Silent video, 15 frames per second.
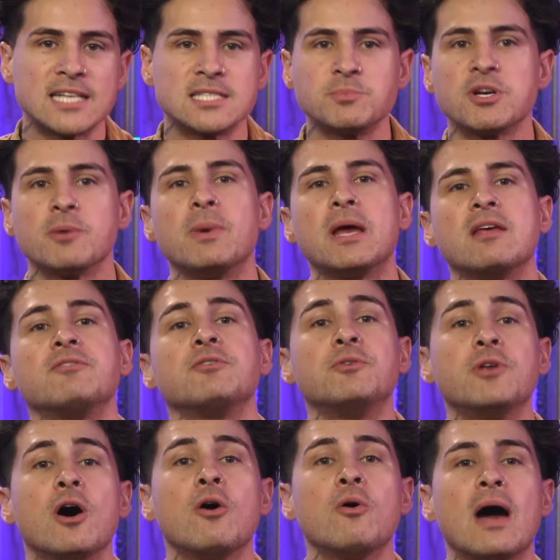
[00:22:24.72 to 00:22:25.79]
As I'm sure many of you
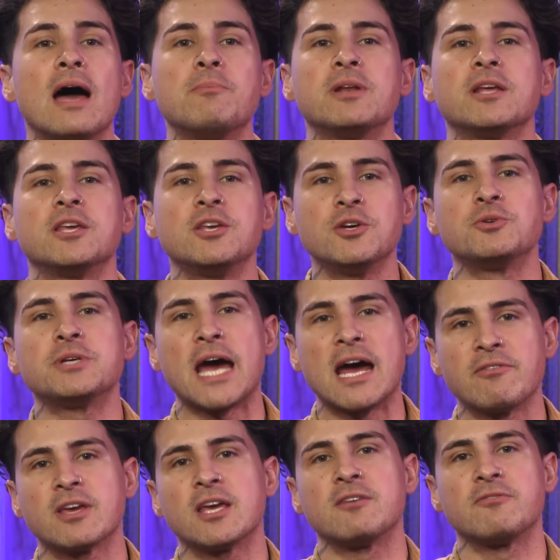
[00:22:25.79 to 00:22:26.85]
know, I've been a huge
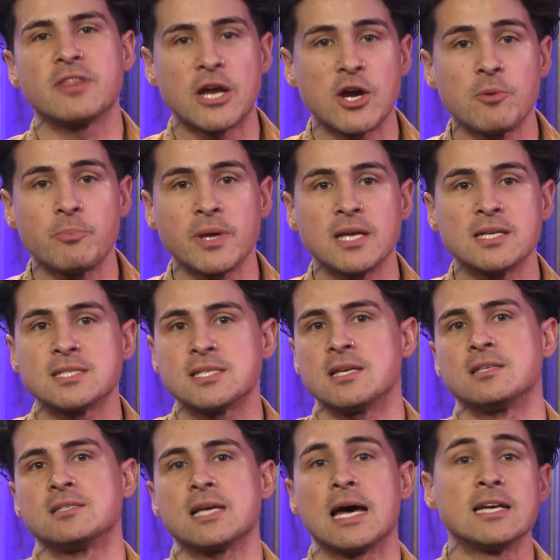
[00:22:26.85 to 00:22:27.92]
advocate of therapy
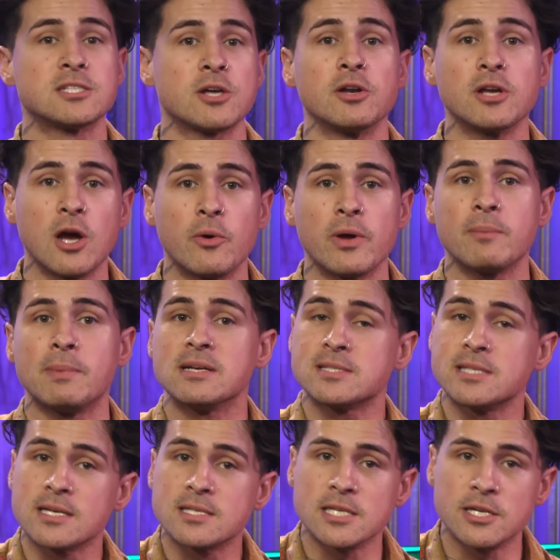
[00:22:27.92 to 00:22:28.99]
since I started going about
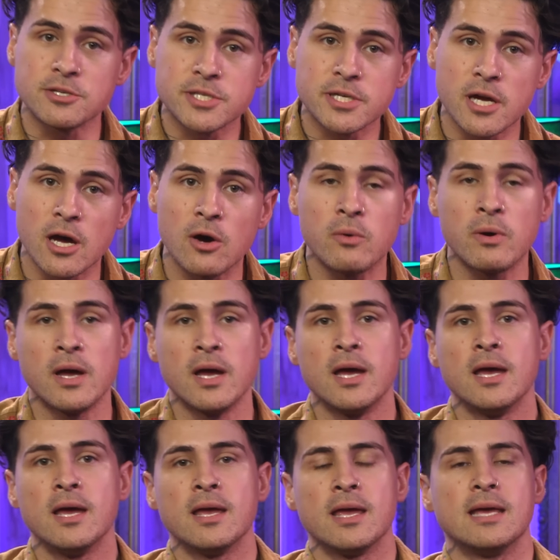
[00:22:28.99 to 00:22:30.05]
six years ago.
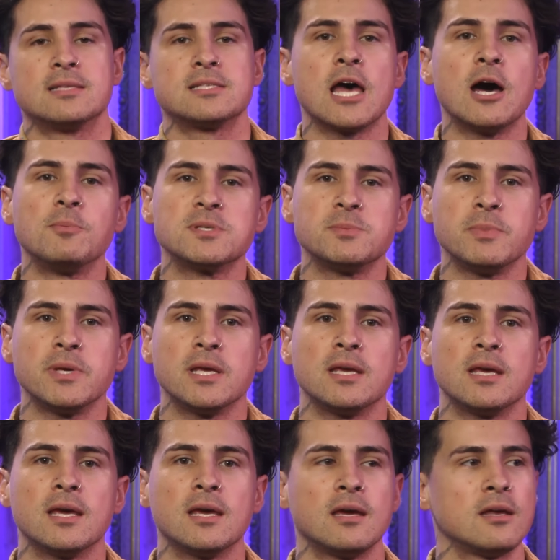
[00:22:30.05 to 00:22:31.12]
It's helped
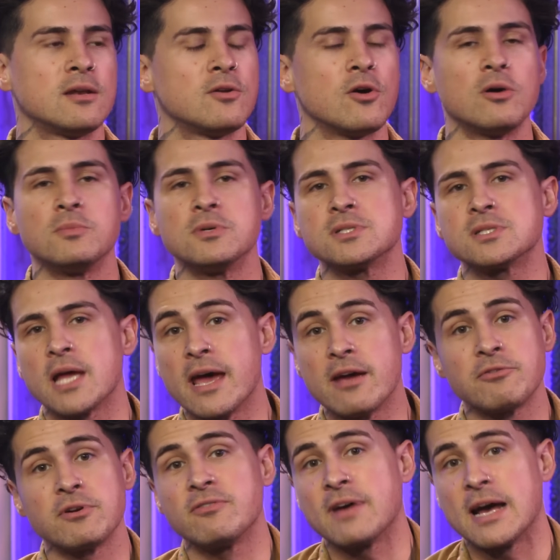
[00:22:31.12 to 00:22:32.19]
me in almost
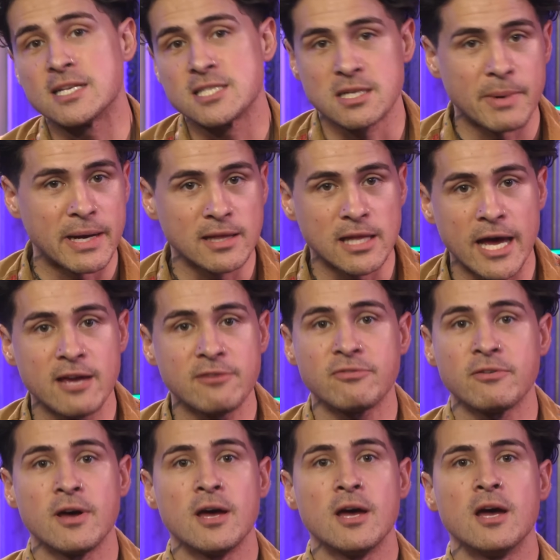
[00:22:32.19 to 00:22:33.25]
every facet of my life,
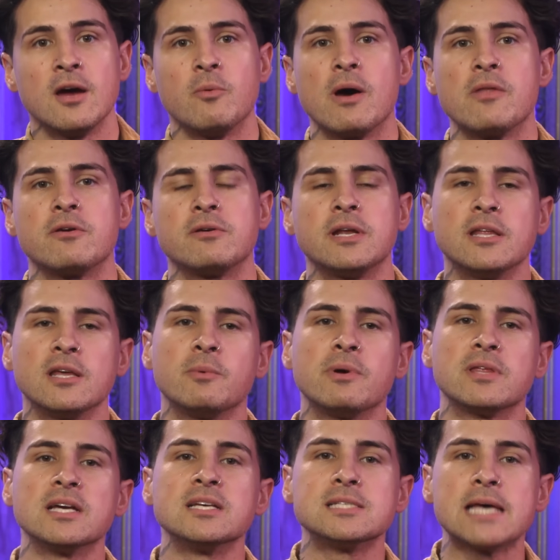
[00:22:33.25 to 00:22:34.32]
whether dealing with
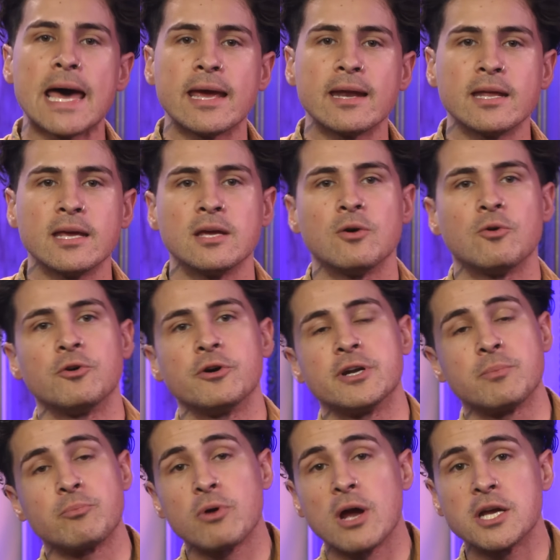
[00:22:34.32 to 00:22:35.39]
anxiety or
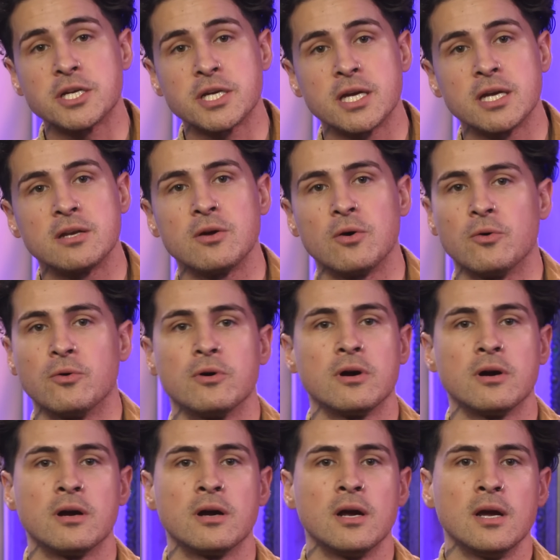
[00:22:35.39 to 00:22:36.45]
depression
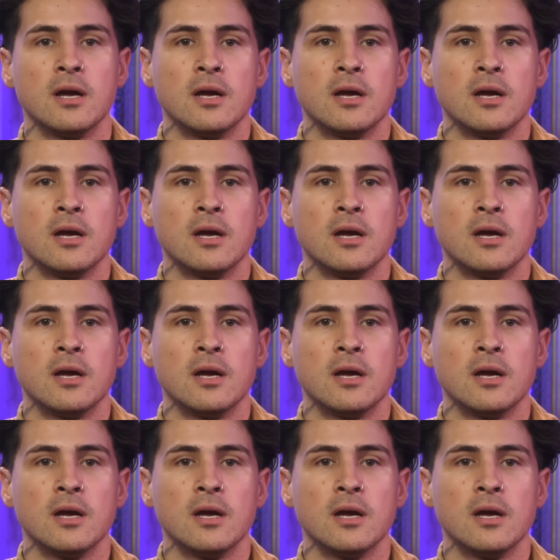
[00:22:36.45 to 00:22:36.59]
or